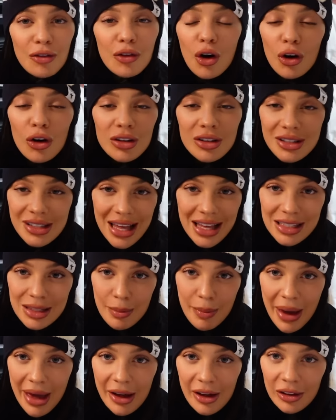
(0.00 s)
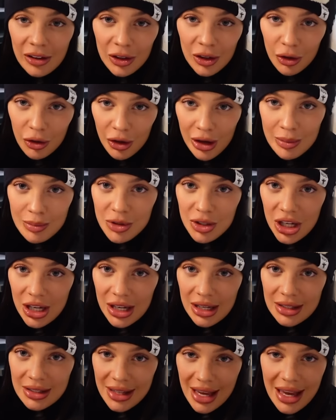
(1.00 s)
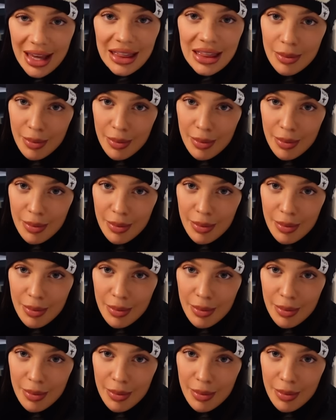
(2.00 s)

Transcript: course, there's a bagel and cream cheese in the